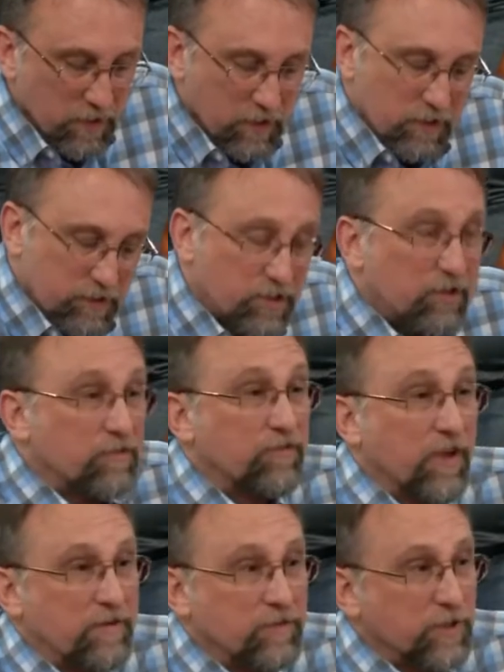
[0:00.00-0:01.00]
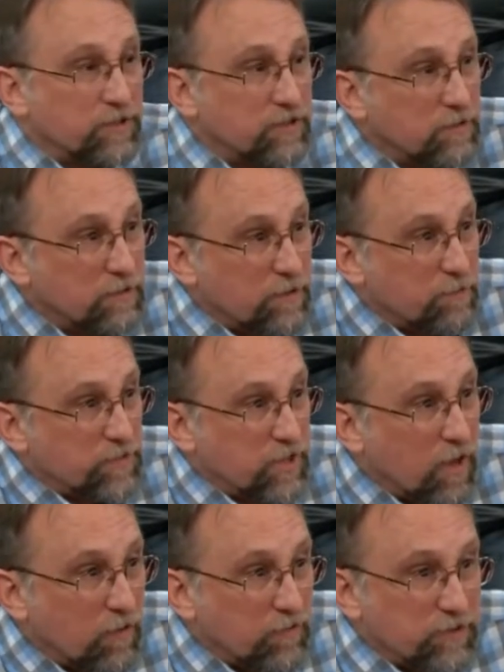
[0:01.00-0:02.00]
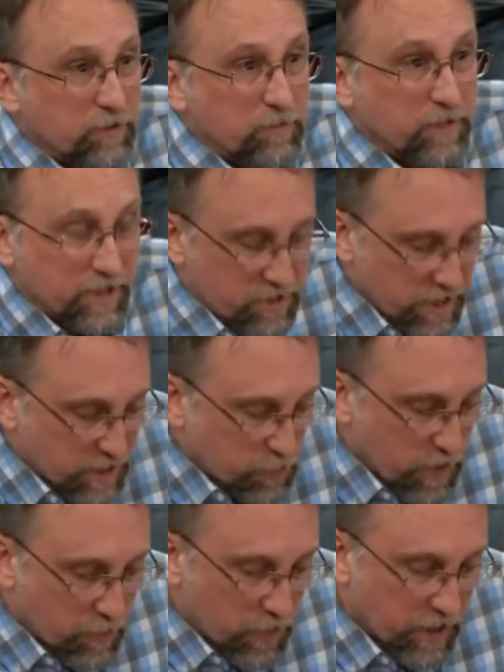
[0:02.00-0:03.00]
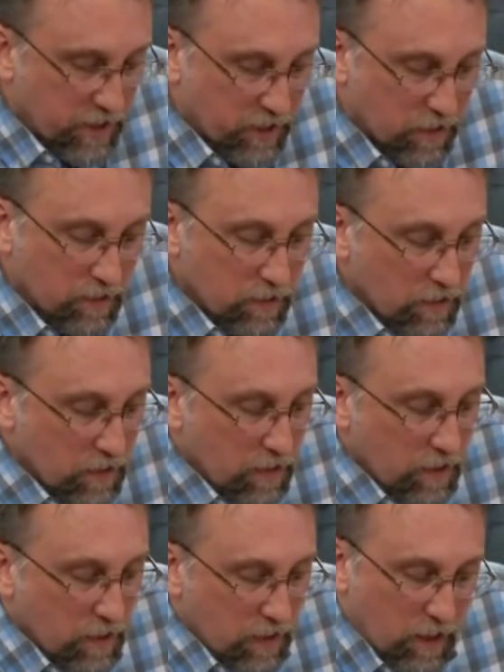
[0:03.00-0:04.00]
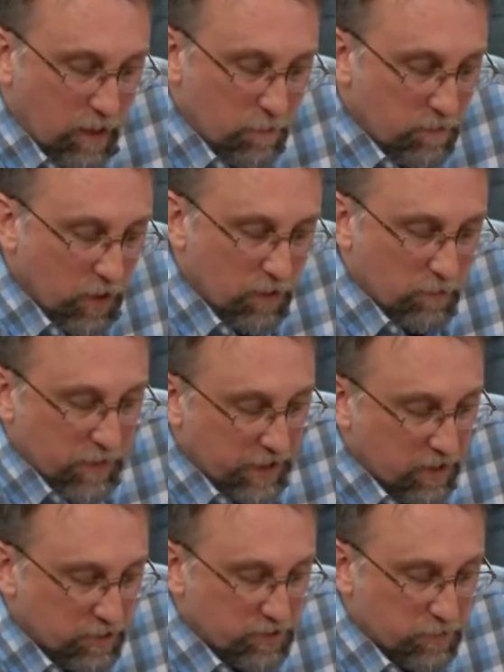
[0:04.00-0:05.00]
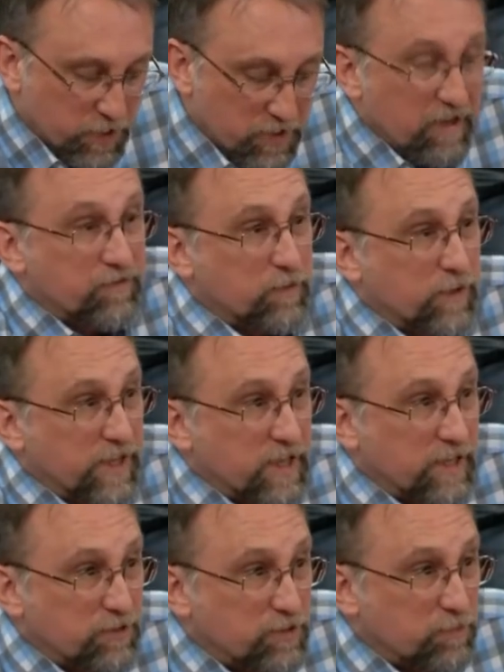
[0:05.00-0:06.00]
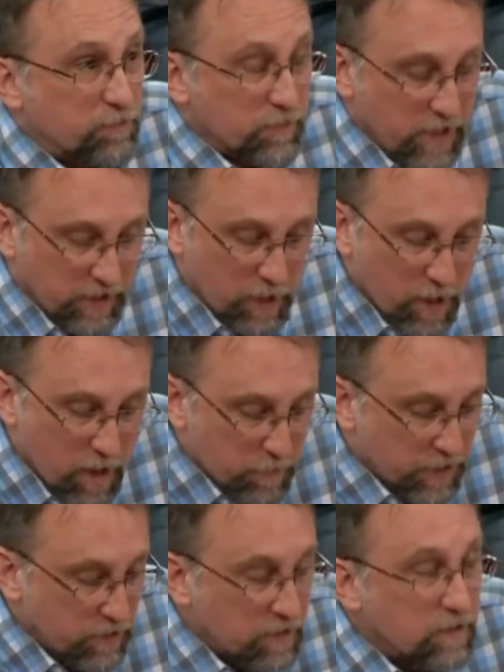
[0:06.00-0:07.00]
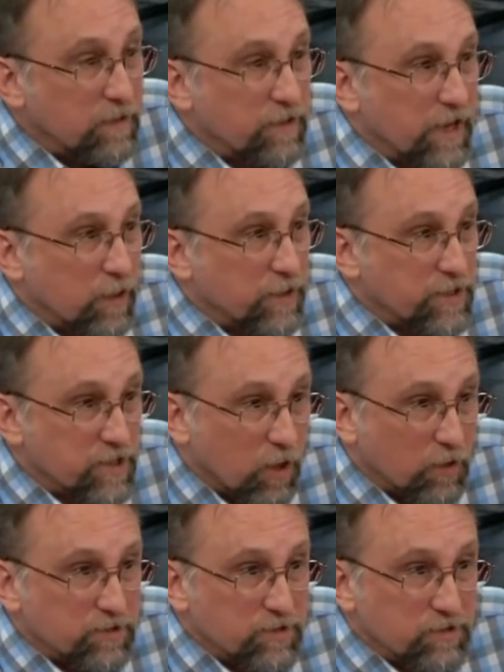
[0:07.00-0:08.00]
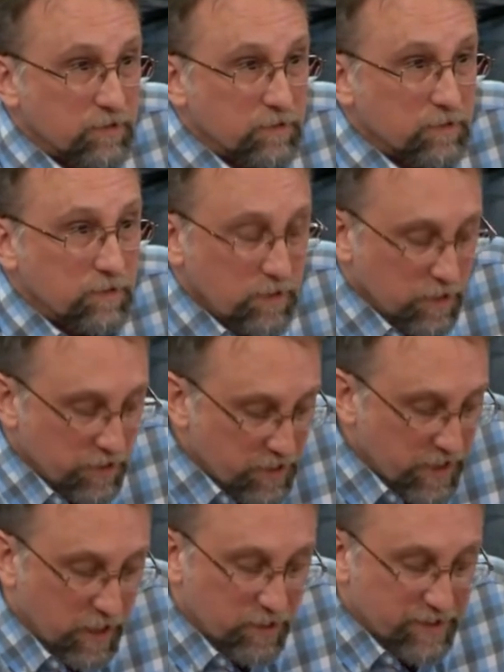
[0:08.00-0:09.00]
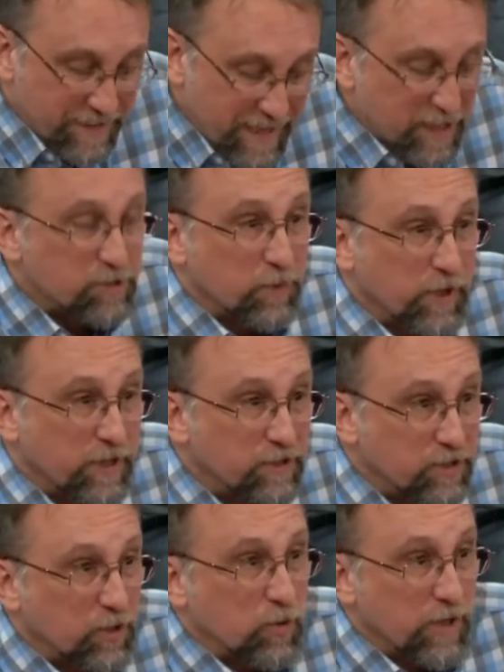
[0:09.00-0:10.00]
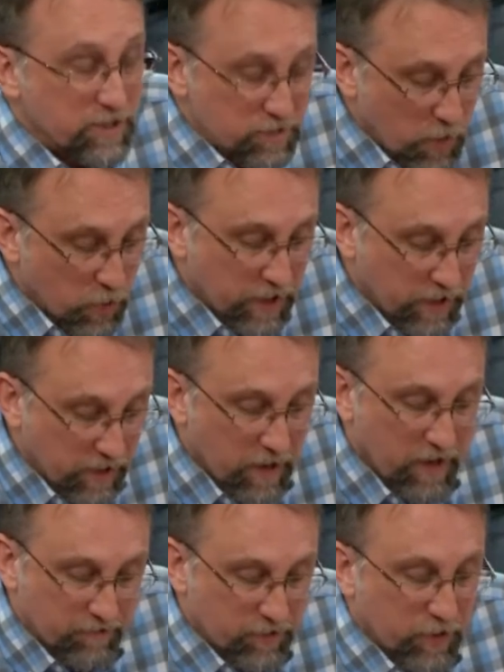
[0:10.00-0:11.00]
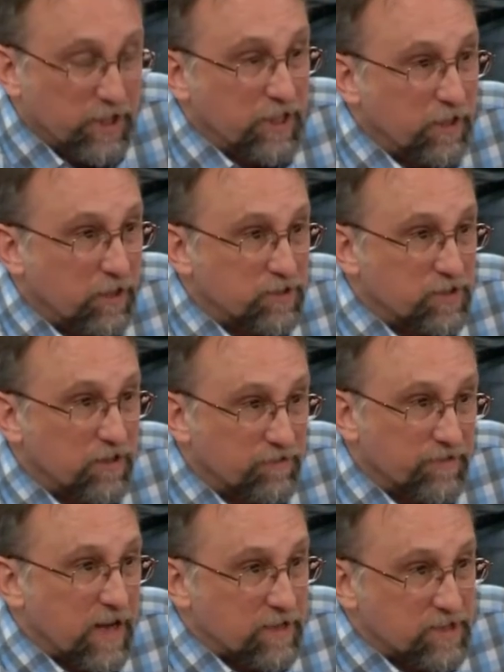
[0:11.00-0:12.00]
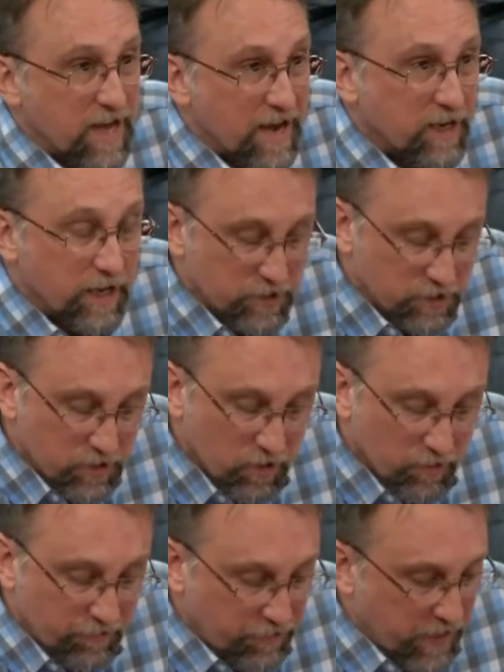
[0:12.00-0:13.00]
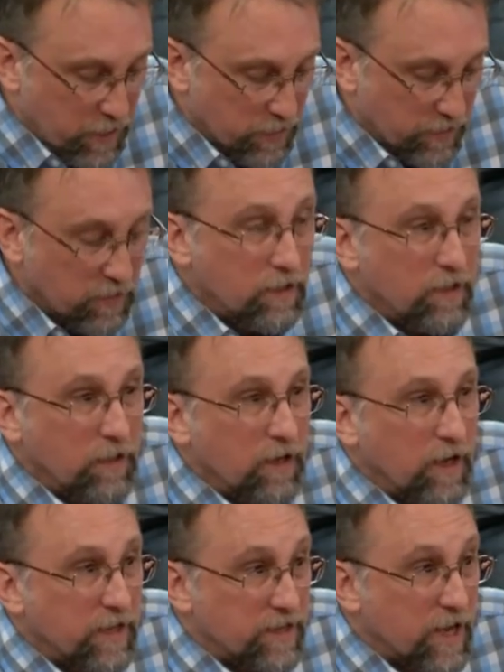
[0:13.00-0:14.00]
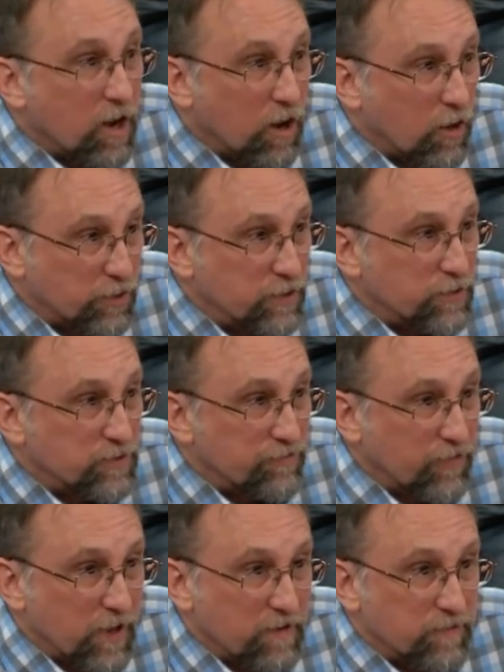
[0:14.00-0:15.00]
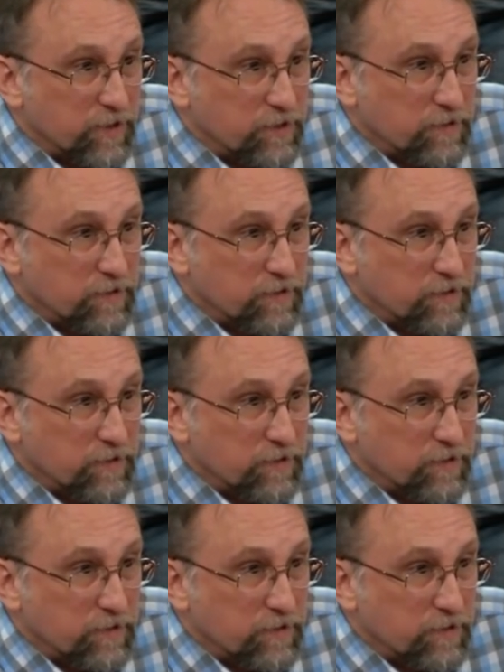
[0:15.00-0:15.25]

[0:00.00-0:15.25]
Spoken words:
To the flavors themselves, because that's why we're here. All my customers have 3 things in common. They are adults, they are desperate to quit smoking after years, if not decades, of failing, and they all use flavors.